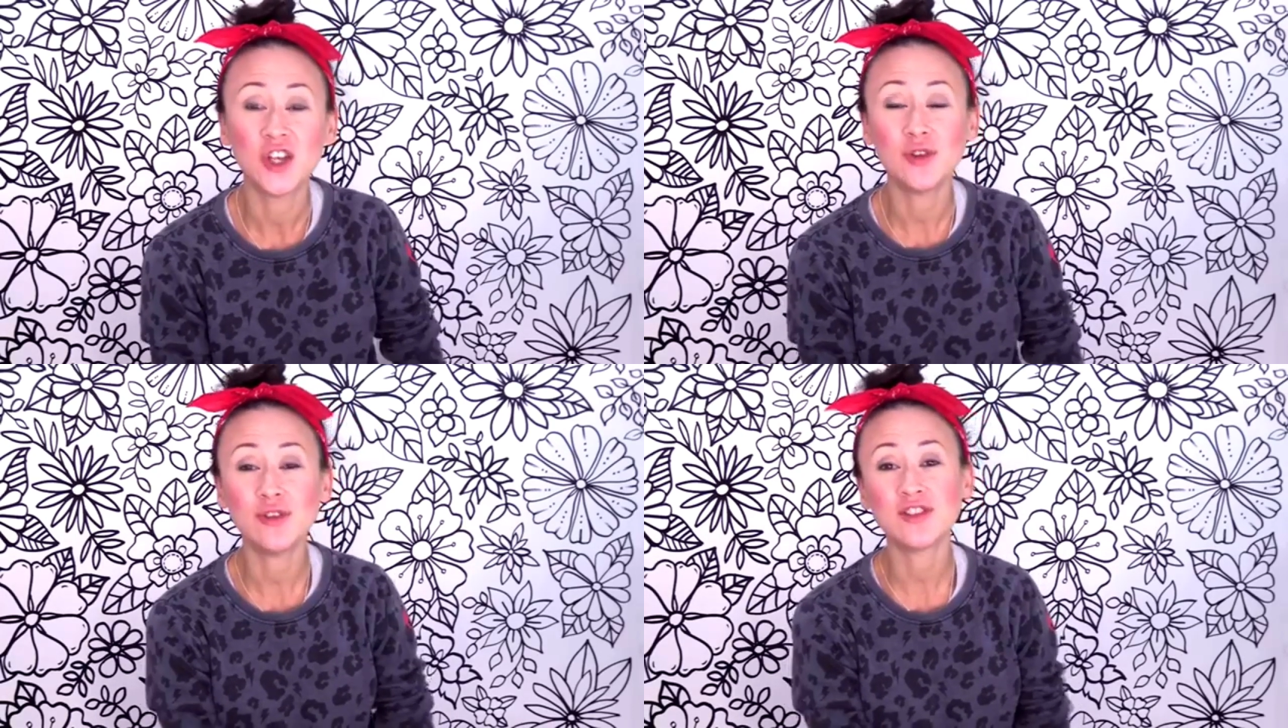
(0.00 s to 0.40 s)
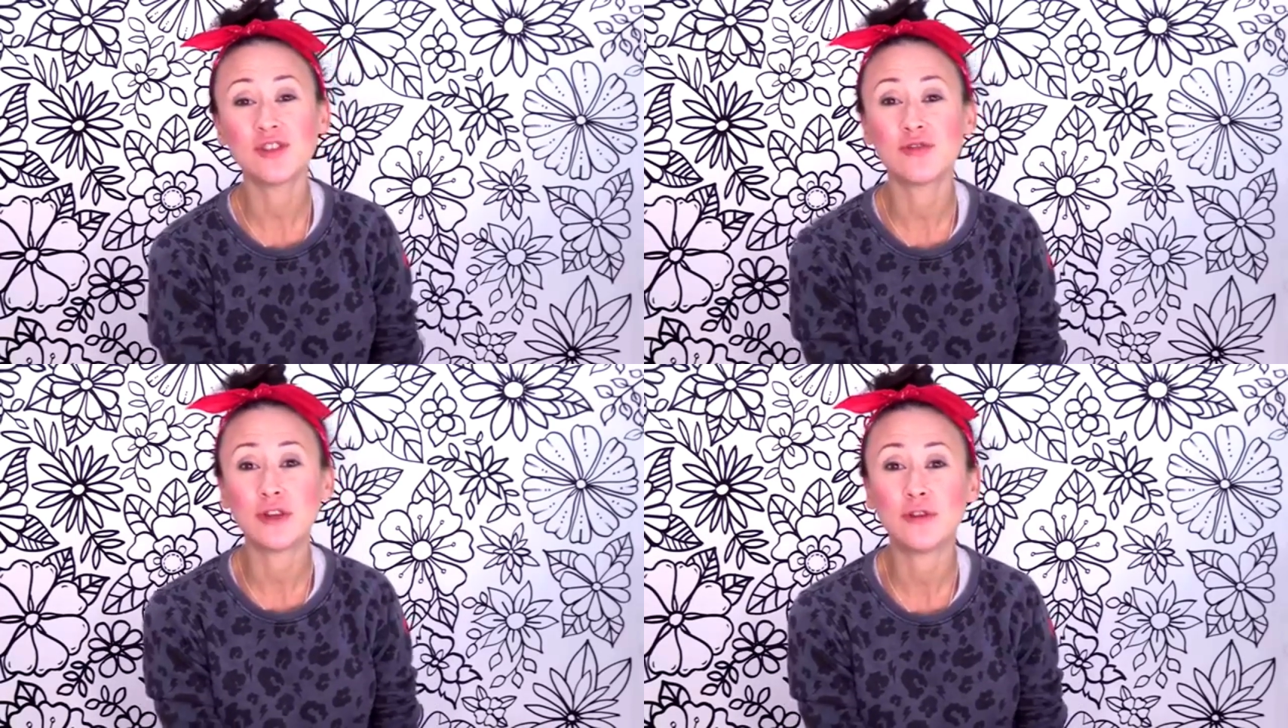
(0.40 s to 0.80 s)
You
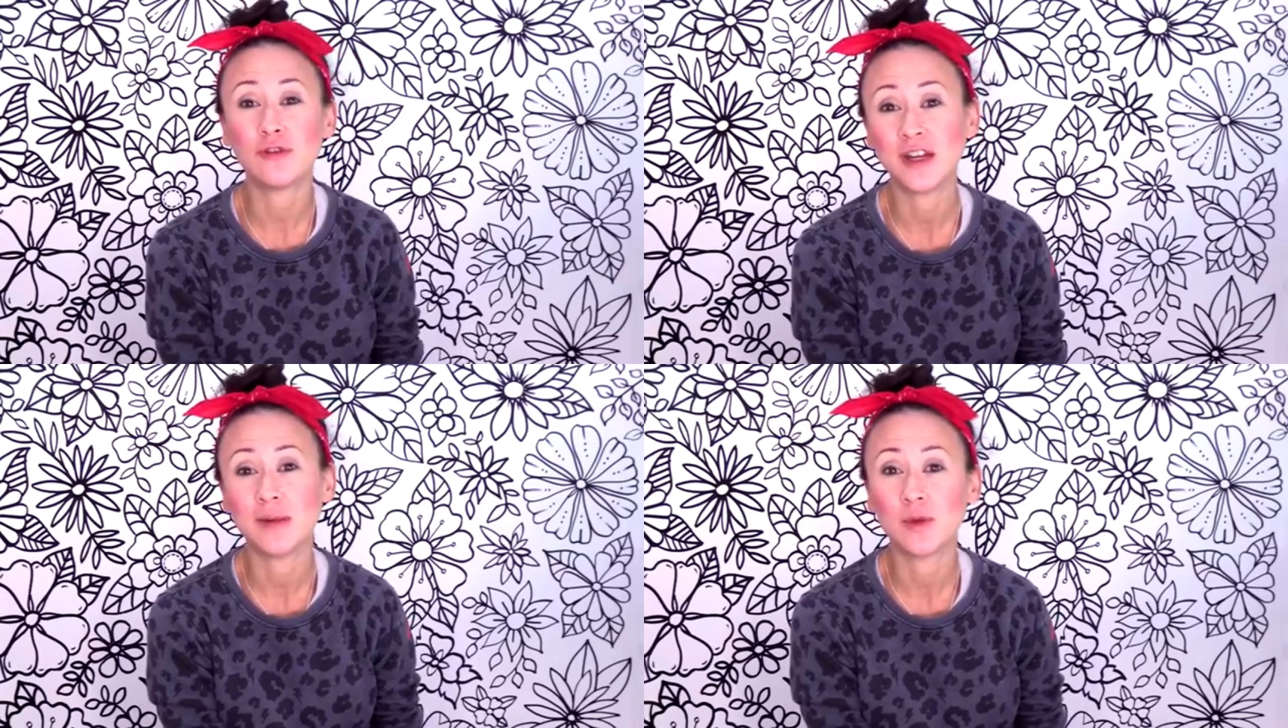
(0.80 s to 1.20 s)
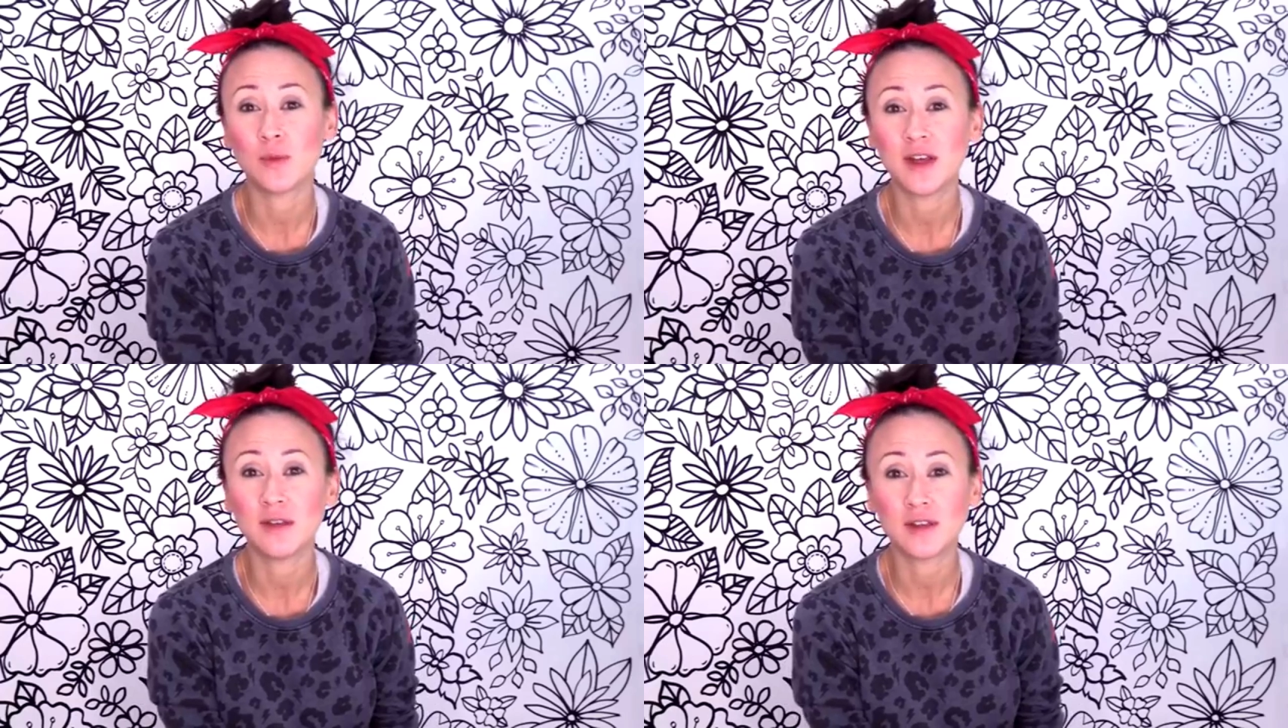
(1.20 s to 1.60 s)
need to reframe
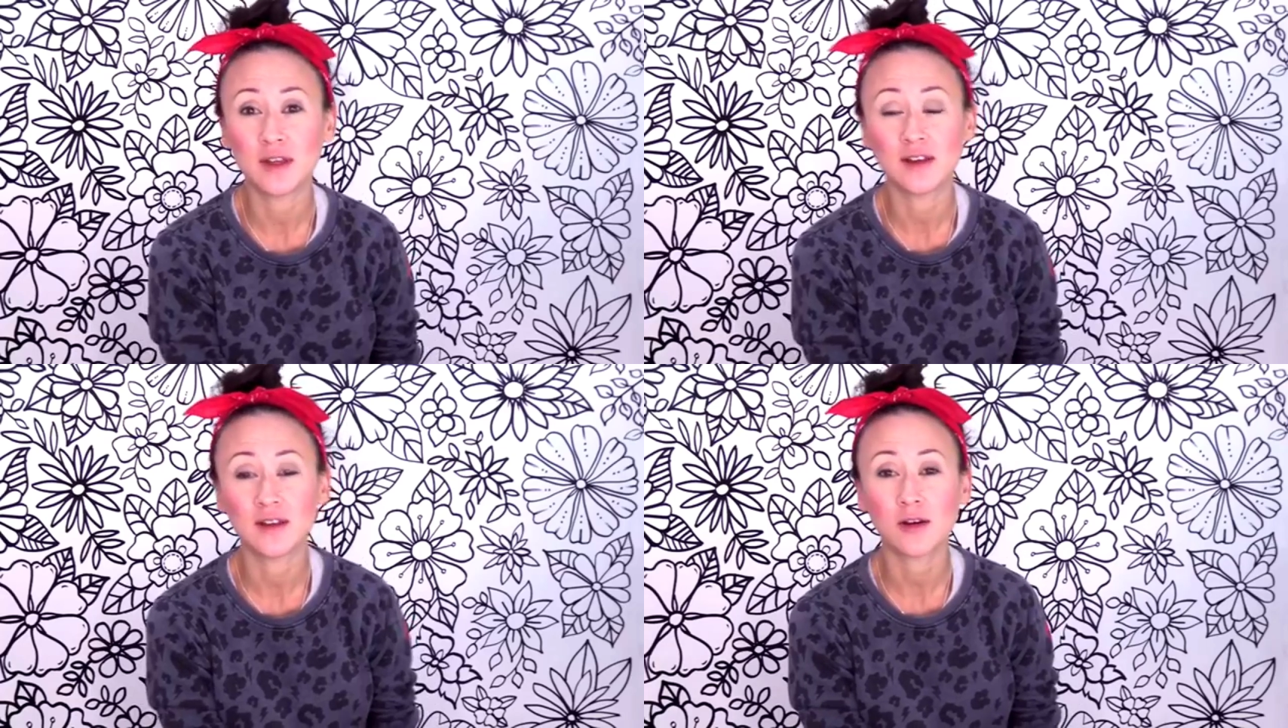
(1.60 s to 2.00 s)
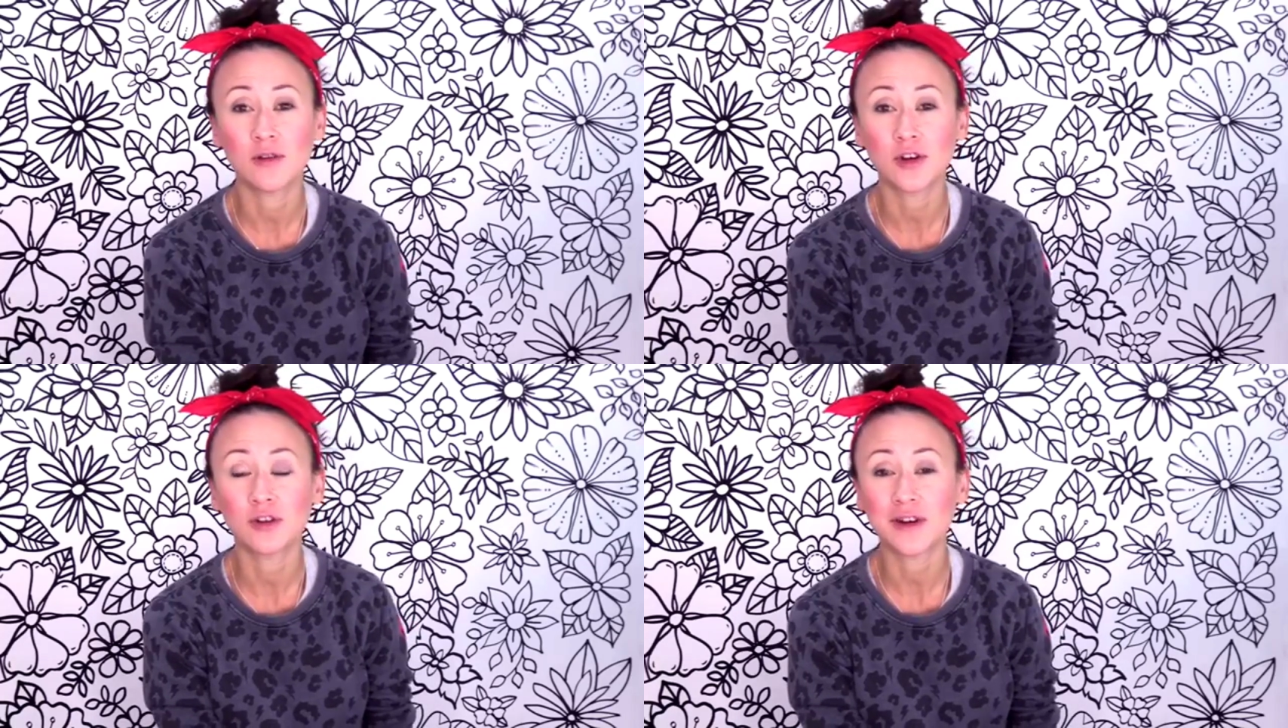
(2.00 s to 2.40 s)
the way you think
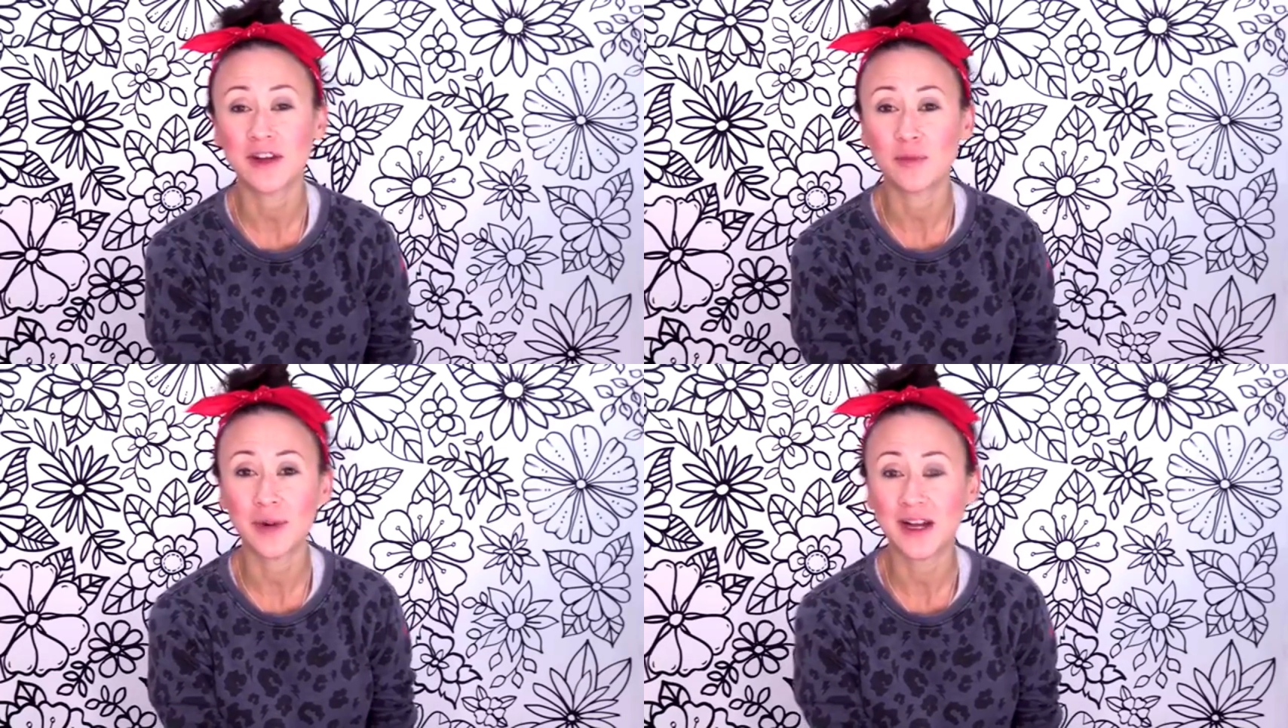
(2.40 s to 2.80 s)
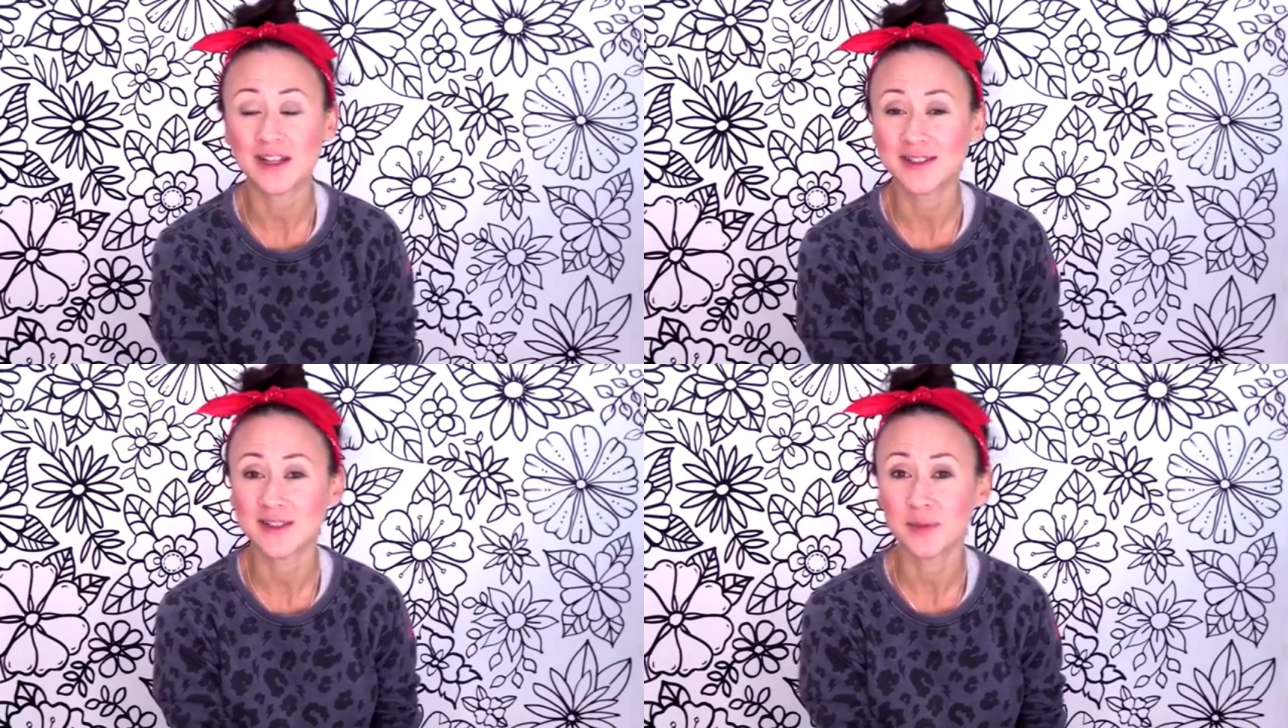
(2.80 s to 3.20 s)
of your creative
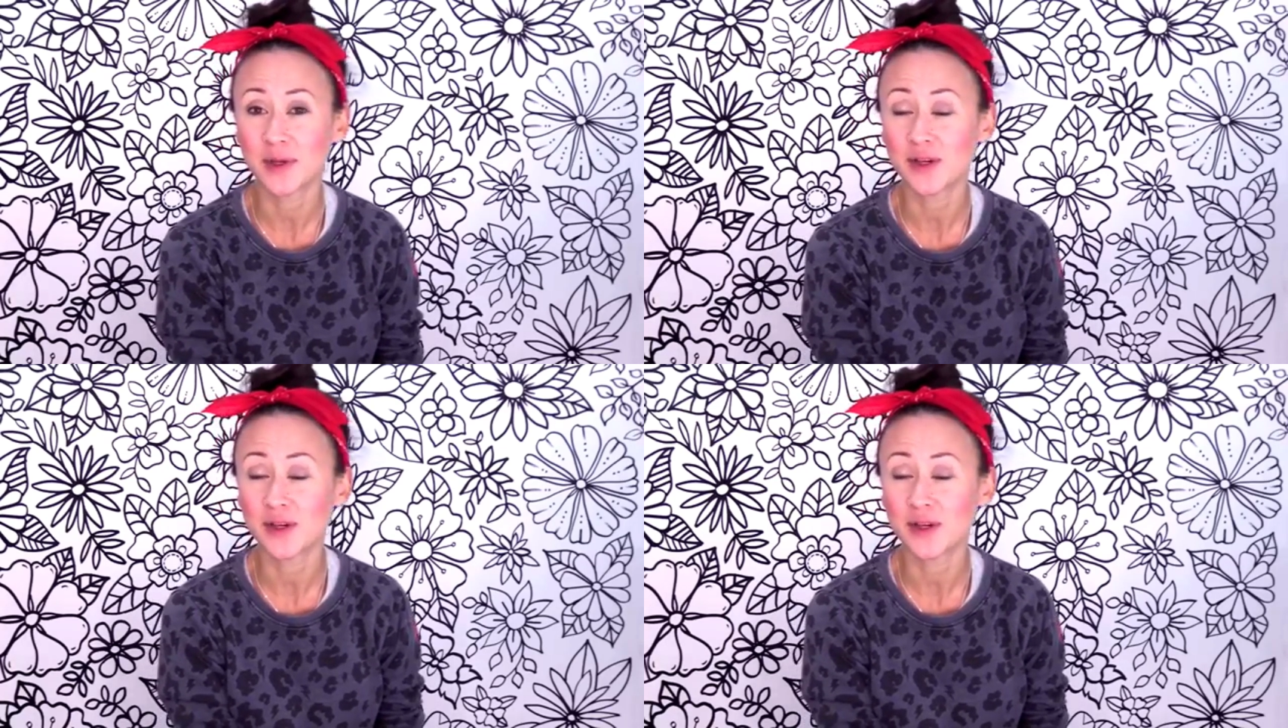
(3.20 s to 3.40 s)
practice,